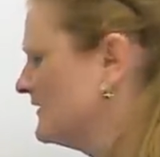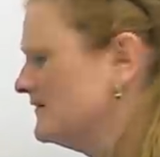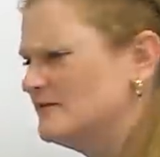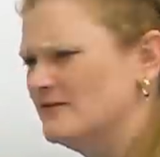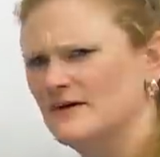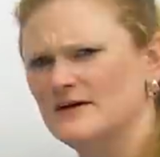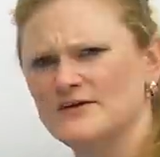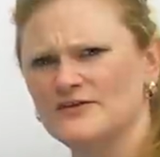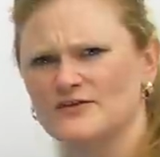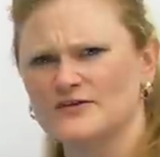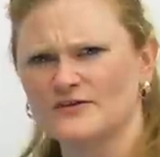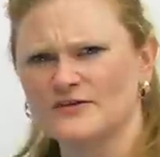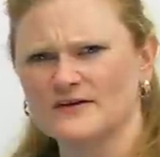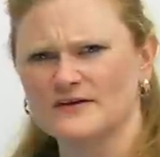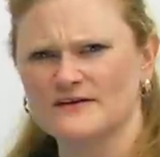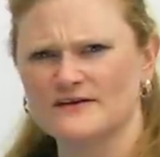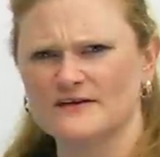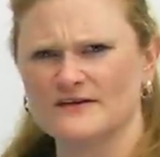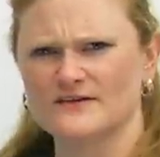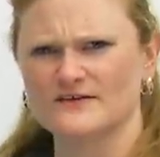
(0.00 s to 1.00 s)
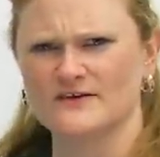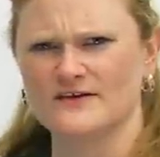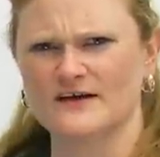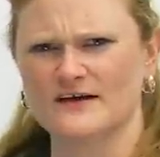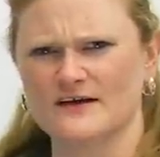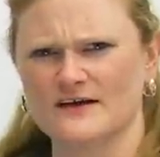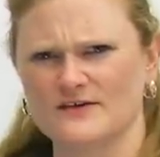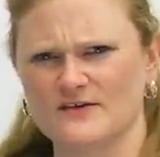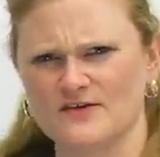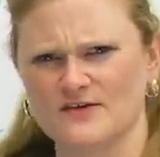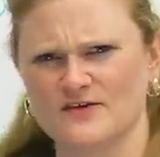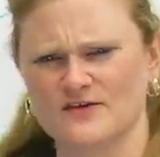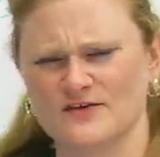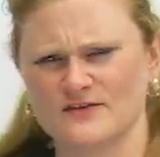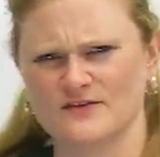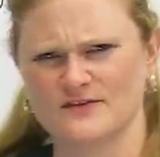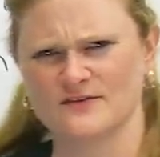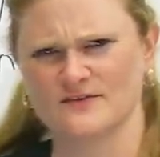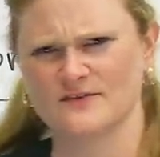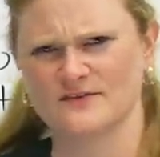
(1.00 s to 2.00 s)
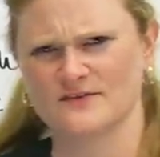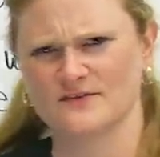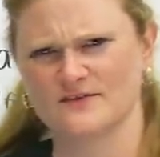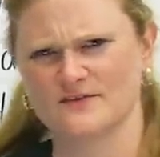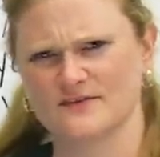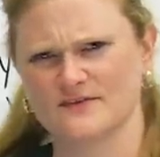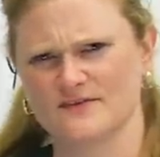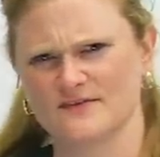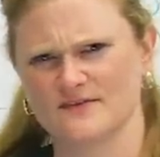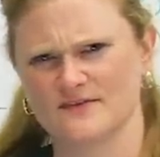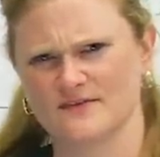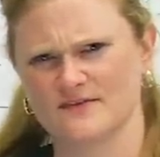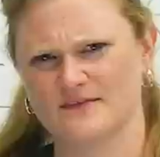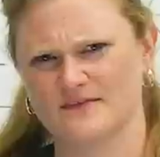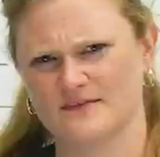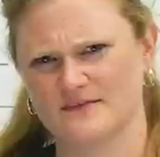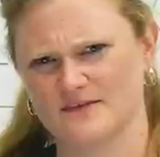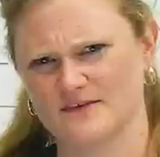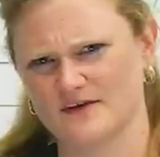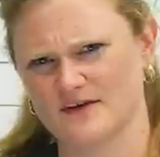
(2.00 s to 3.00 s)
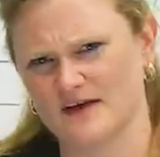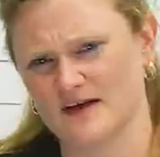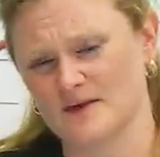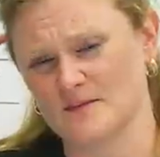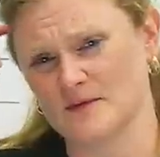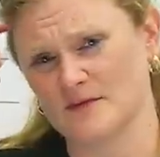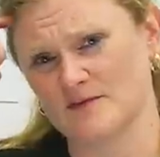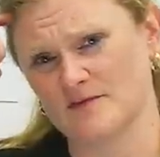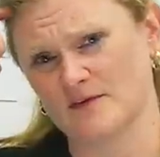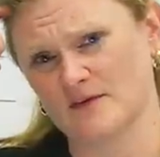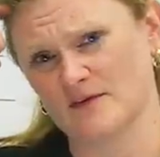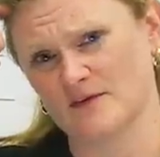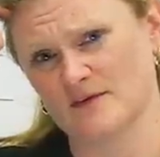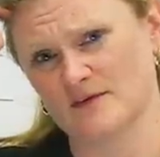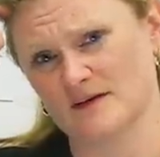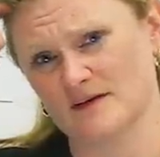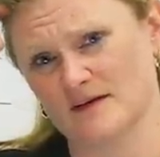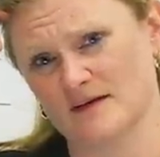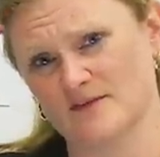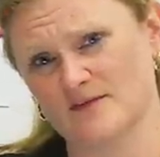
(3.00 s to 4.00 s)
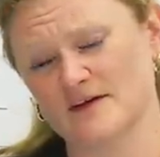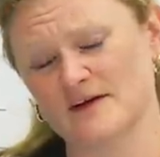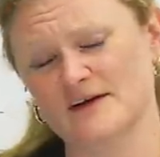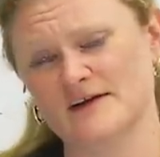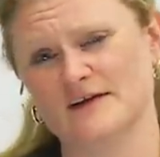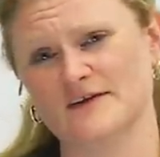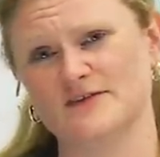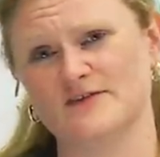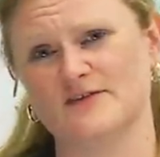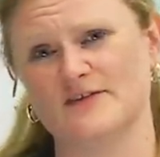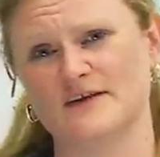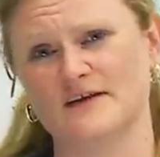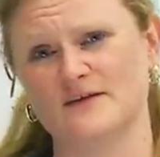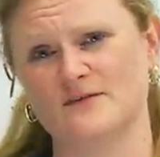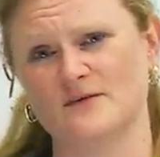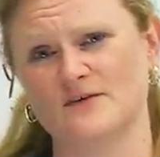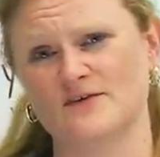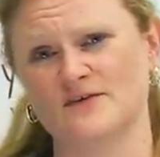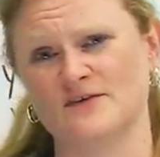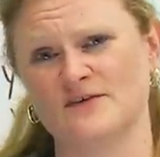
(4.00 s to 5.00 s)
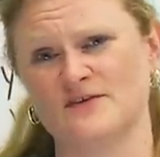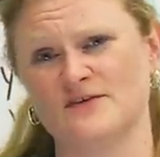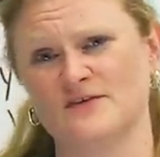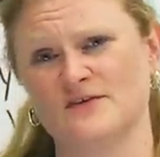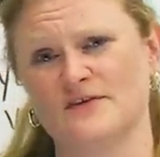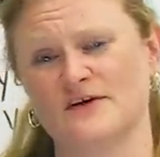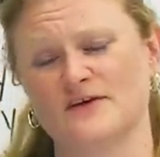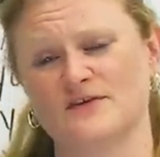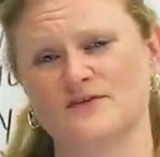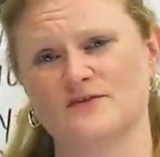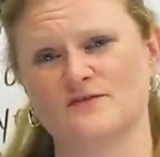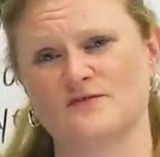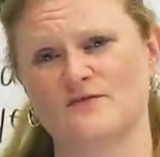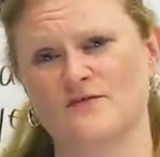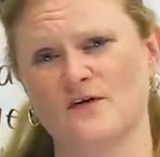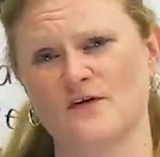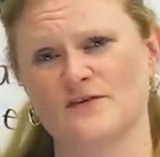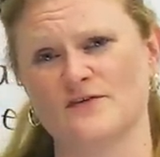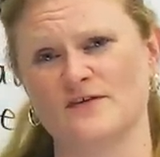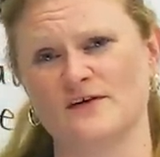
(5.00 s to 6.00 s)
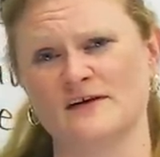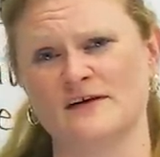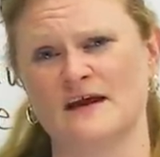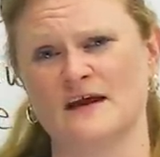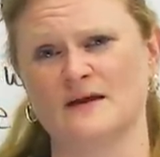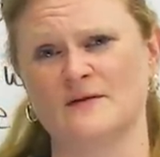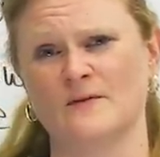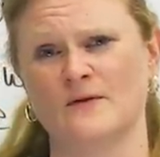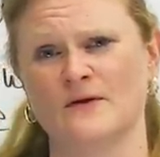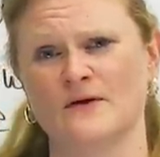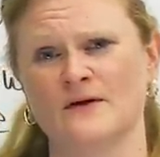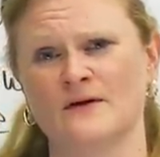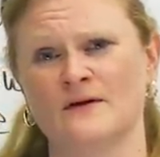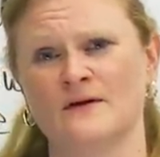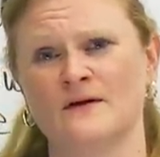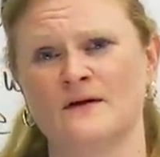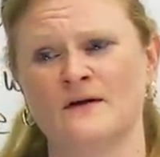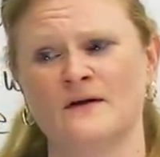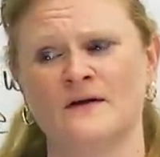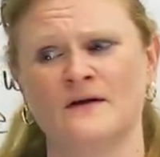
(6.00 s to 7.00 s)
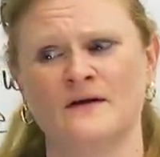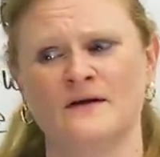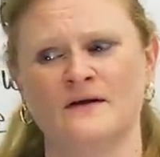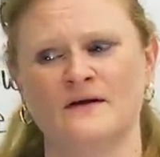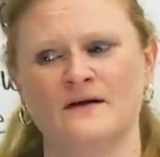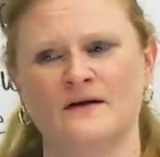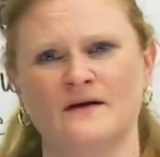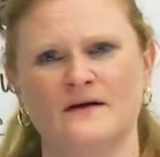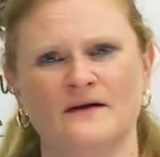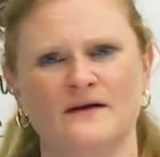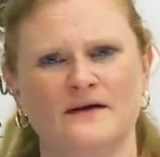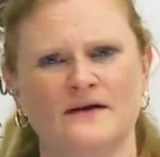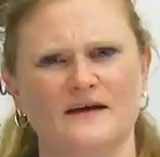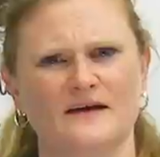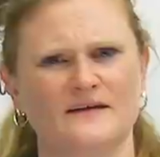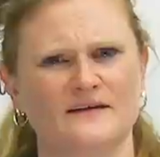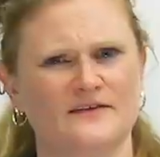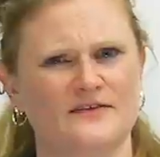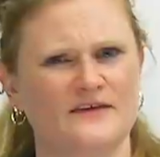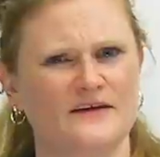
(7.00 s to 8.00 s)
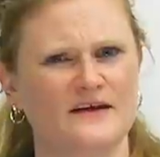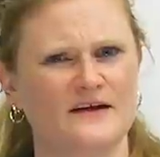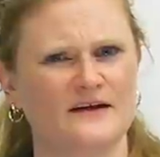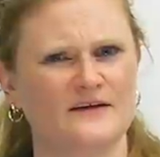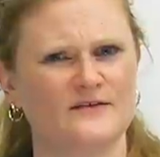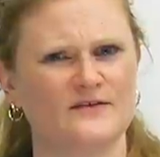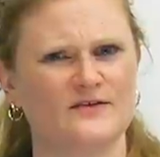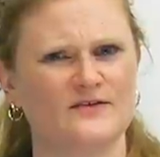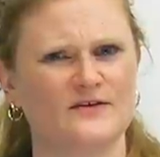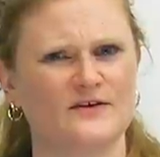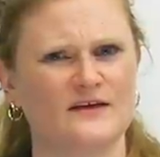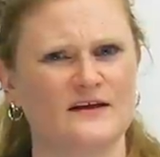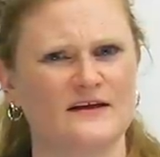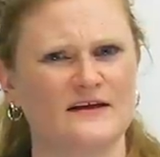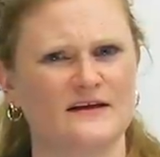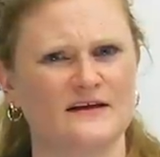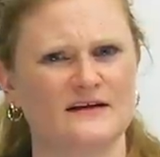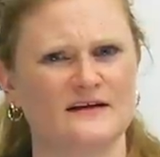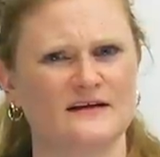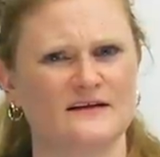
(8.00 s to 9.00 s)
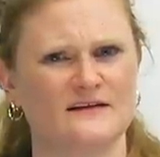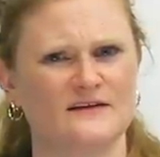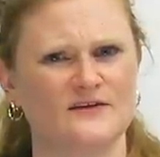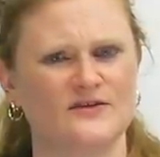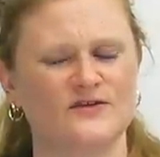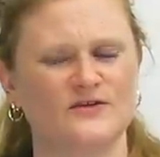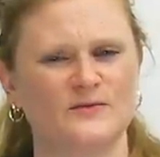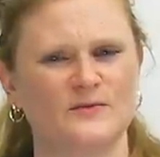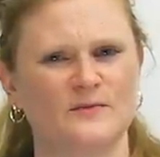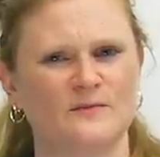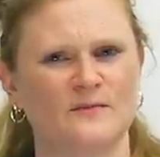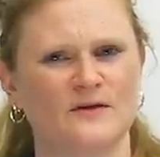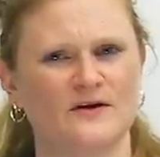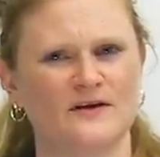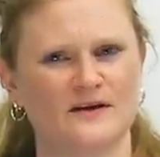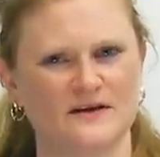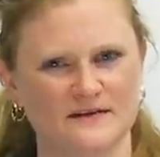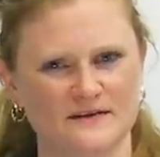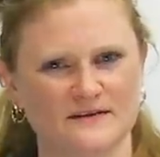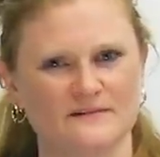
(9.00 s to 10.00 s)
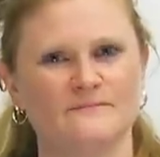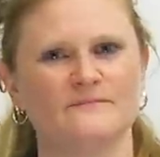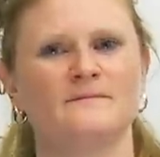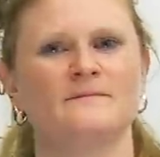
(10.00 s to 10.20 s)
funny story the other day i was looking at my phone and i realized that it wasn't 2014 anymore and the thing i was looking at at the supermarket